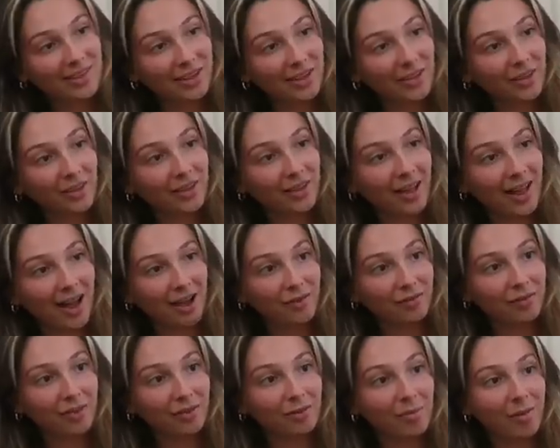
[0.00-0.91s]
serial
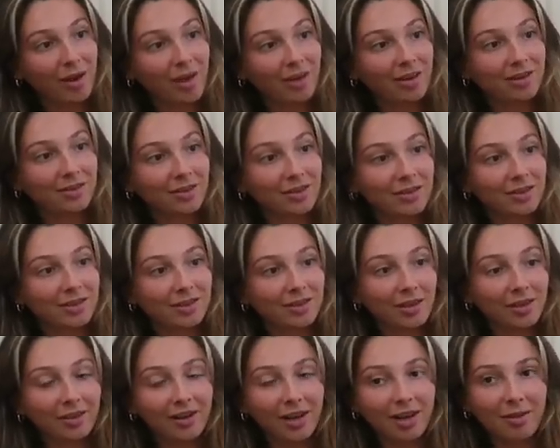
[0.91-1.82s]
outfit repeaters on this
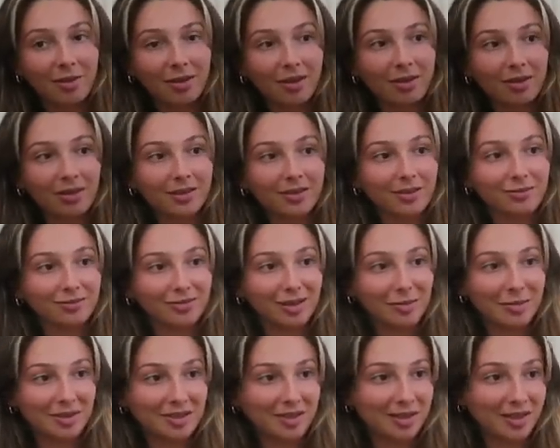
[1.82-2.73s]
holiday because of
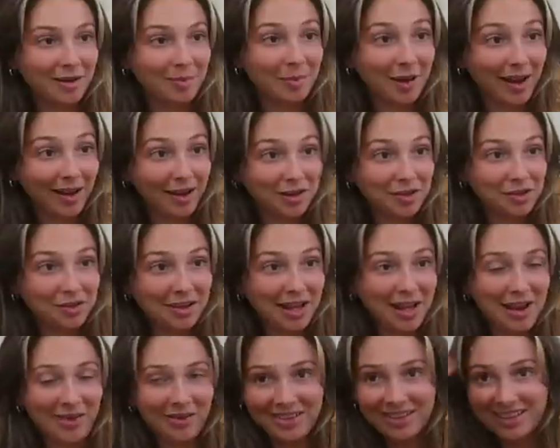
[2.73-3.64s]
limited baggage
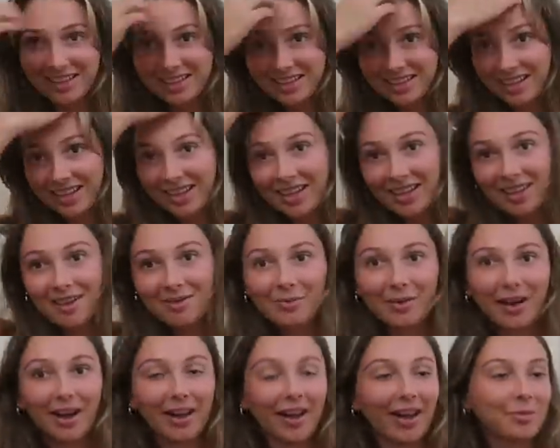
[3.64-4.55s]
allowance,
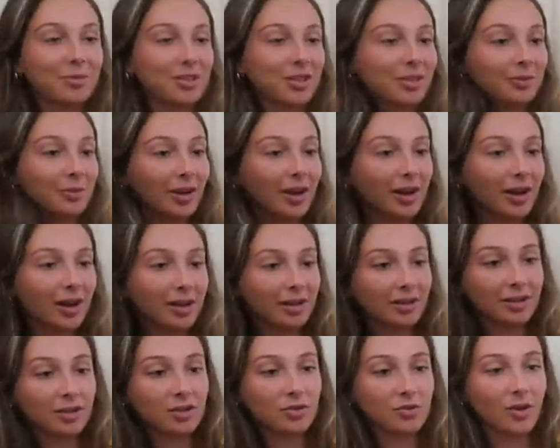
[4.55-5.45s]
but I'm just
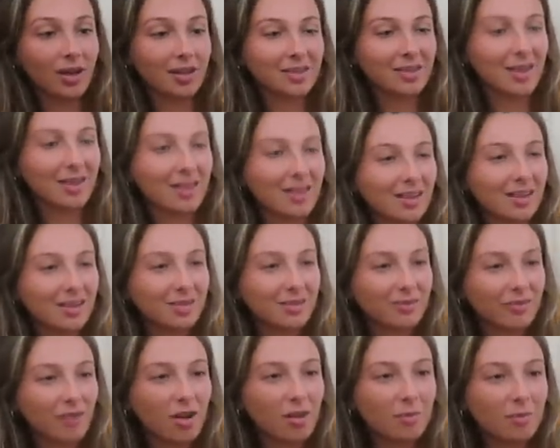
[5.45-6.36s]
wearing this dress. I think it's
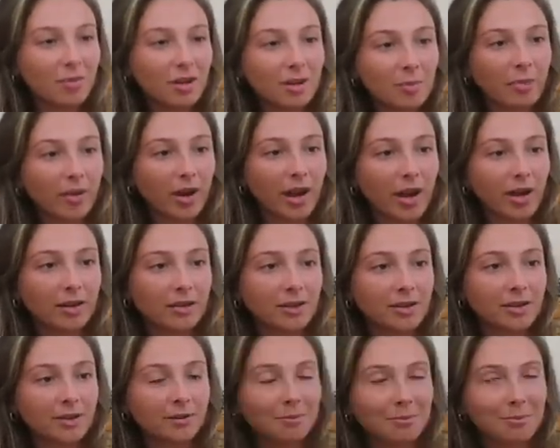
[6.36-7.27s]
from the
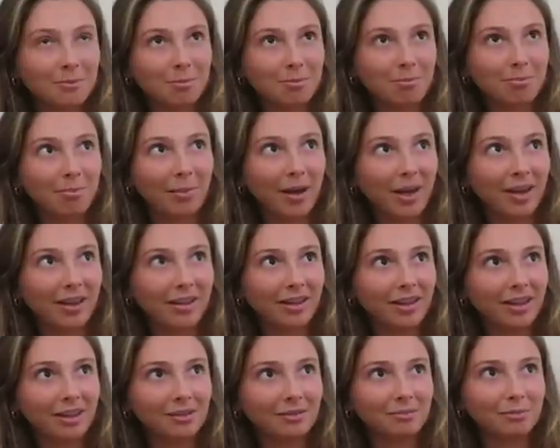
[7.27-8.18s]
brand
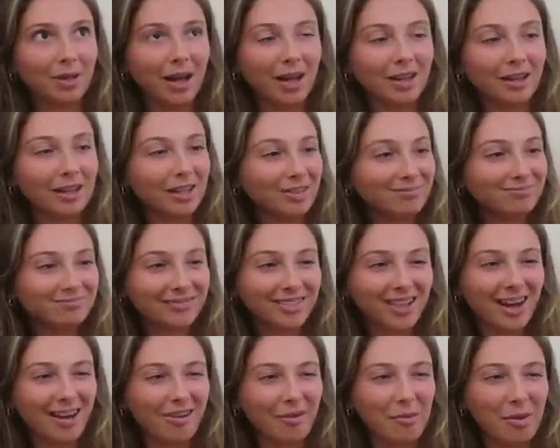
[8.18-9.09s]
Palette,
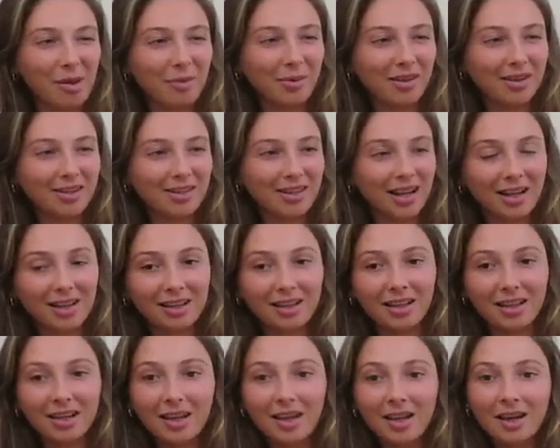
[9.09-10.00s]
can't remember
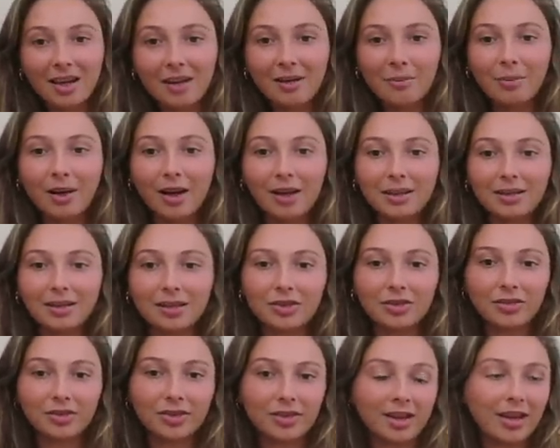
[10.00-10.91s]
exactly, but
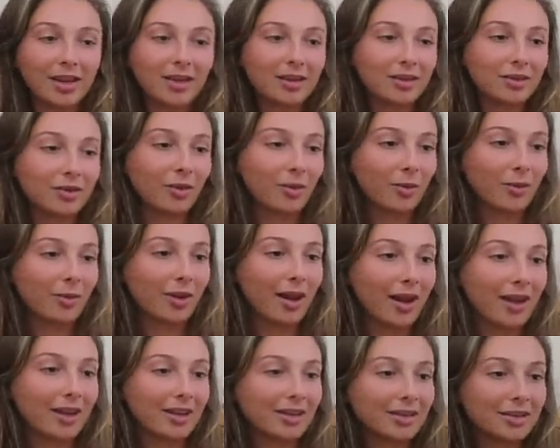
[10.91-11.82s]
it's just like so
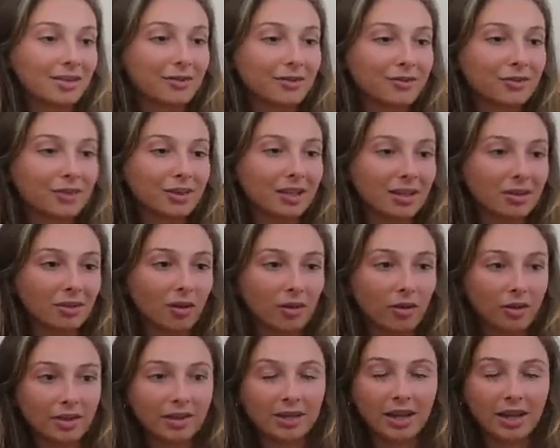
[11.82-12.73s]
nice for these hotter